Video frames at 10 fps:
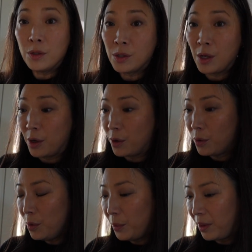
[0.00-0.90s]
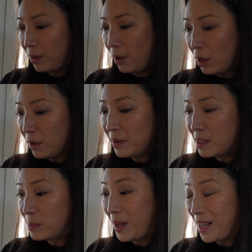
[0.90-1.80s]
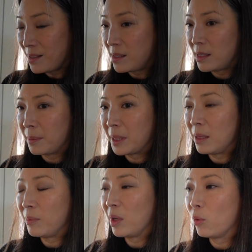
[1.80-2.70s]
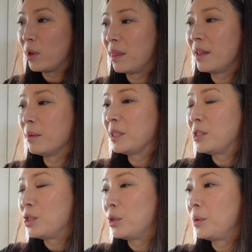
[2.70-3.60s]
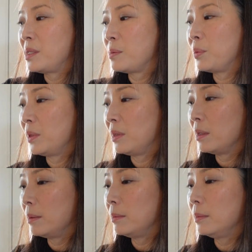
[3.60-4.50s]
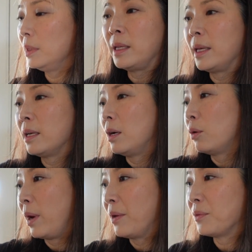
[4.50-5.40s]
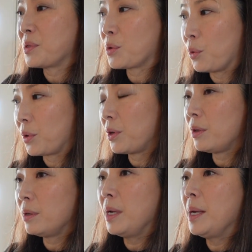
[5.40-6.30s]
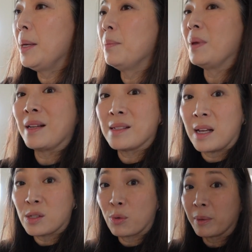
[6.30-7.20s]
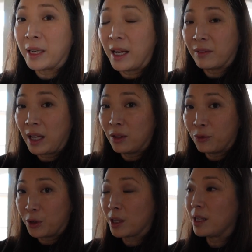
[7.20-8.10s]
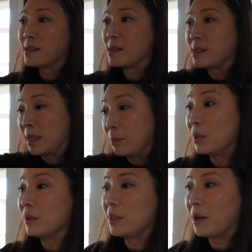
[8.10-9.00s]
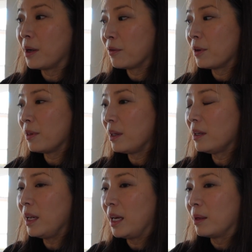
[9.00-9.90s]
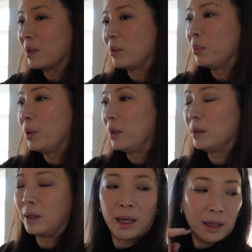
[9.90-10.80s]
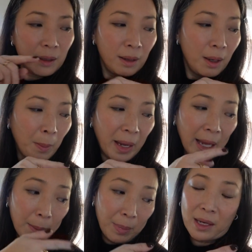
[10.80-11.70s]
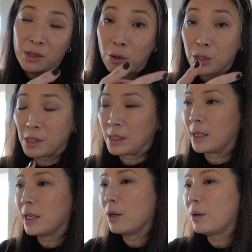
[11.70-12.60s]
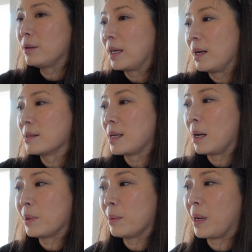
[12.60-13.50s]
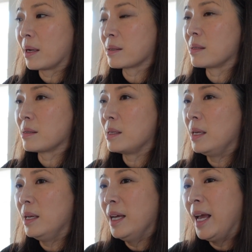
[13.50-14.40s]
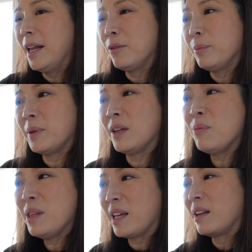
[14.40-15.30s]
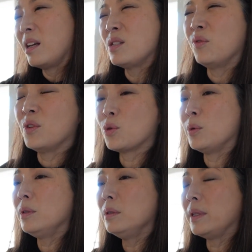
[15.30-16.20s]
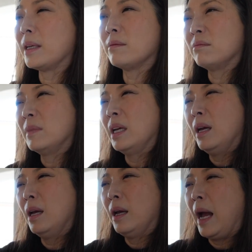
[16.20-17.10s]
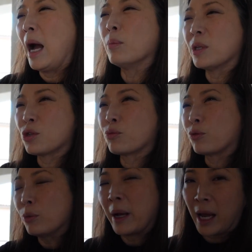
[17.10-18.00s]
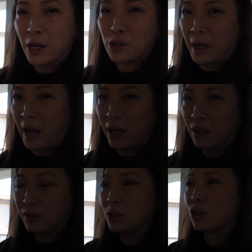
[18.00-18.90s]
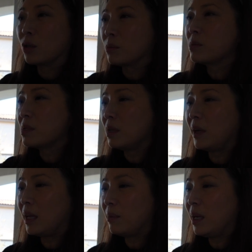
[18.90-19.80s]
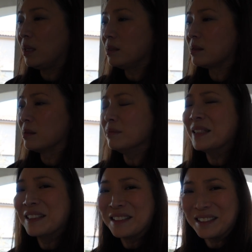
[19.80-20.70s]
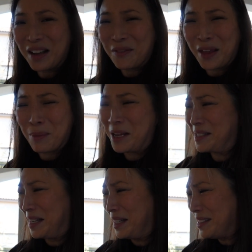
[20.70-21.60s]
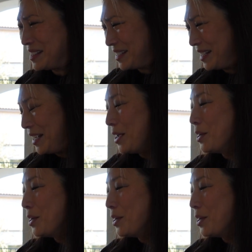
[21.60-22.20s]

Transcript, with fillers: So with all of these boxes that I'm keeping, what I think I'm gonna do is put them like around this corner, because that's where I'm gonna have California Closets like build out everything. And I'm gonna put like my handbags that are just sitting here like on top of the boxes, and it'll give me like a nice visual like how much room I actually have in terms of handbags, if that makes sense.